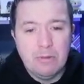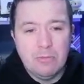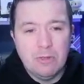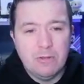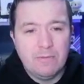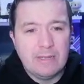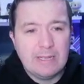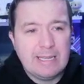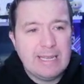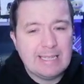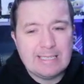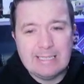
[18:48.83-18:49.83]
Murphy
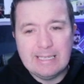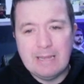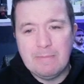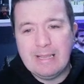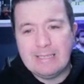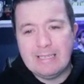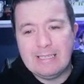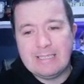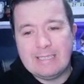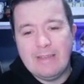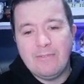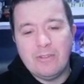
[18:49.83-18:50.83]
getting there, makes it
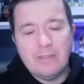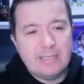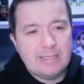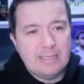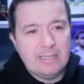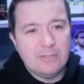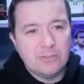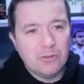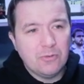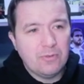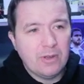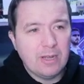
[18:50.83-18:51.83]
seven this season
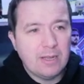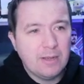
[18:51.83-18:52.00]
so far.